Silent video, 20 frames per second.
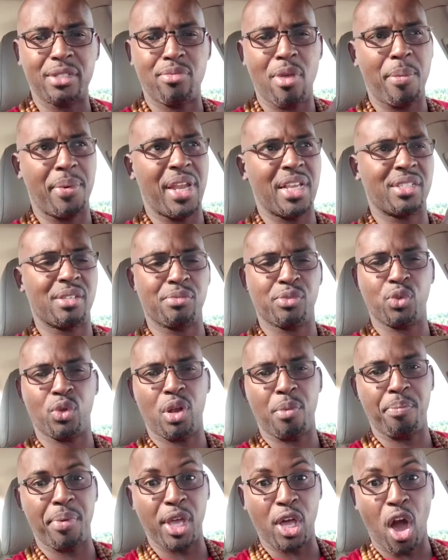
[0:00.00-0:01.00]
Maybe there's some sort
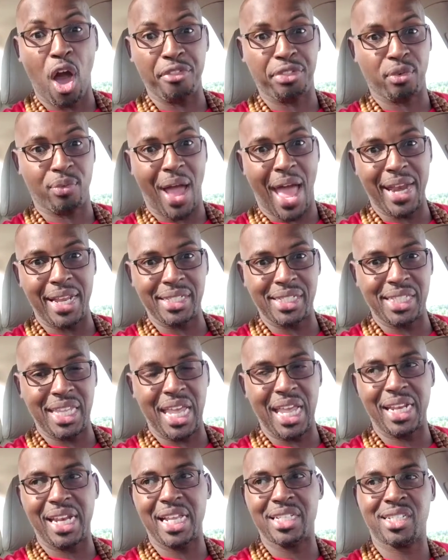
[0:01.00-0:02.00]
of big arthritis
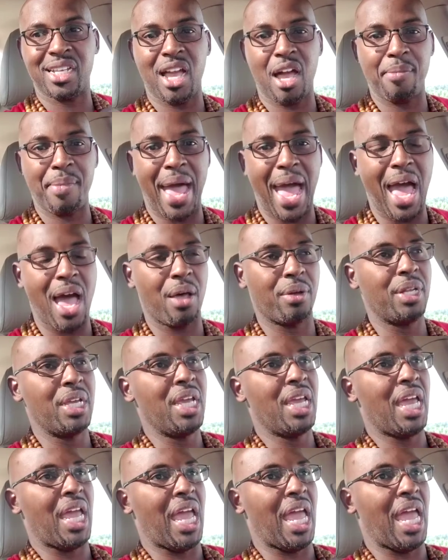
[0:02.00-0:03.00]
thing that's come out,
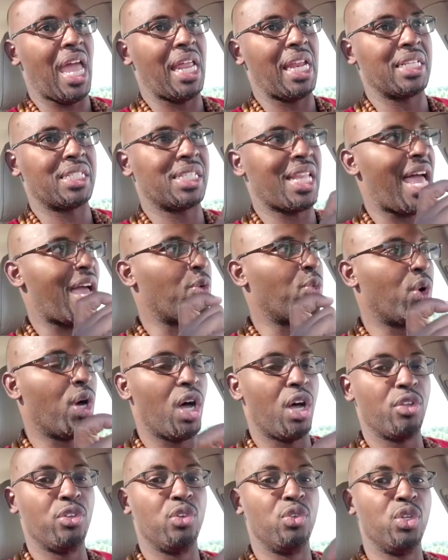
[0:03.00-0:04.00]
and it's like,
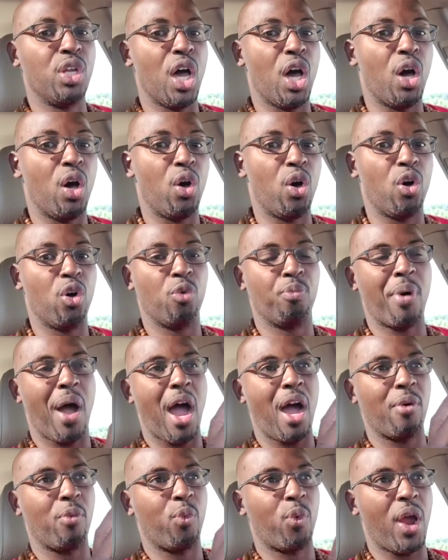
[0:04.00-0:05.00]
well,
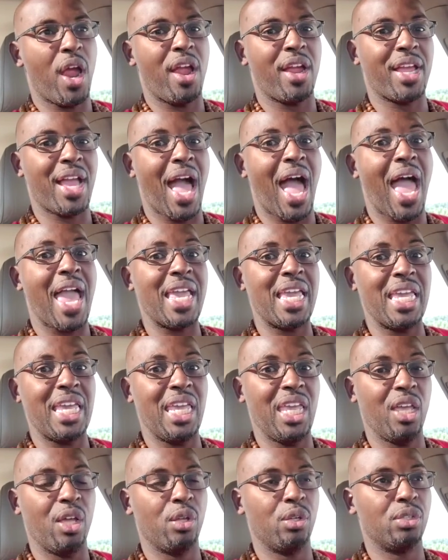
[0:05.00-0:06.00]
by wearing high
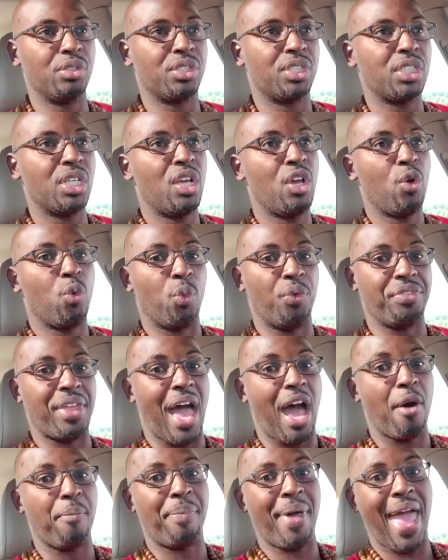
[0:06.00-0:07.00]
heels
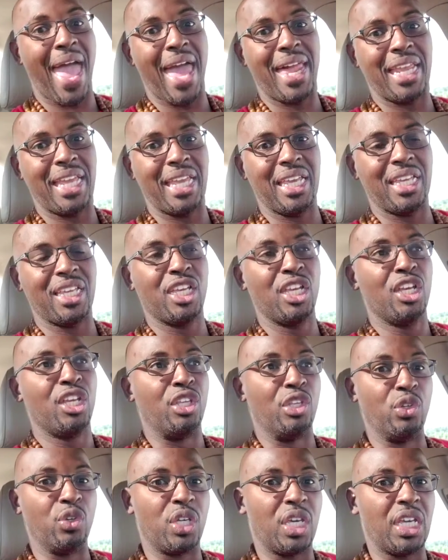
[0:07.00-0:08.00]
without padding,
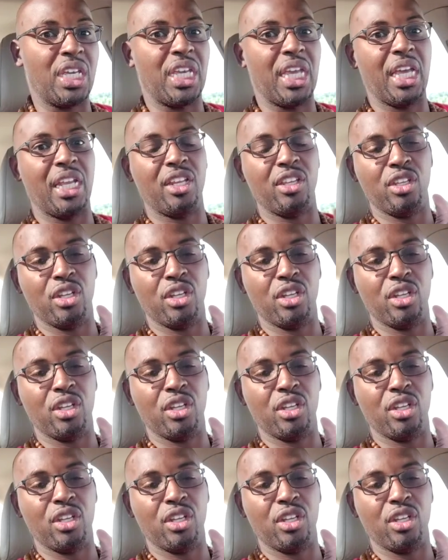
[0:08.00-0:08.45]
you can get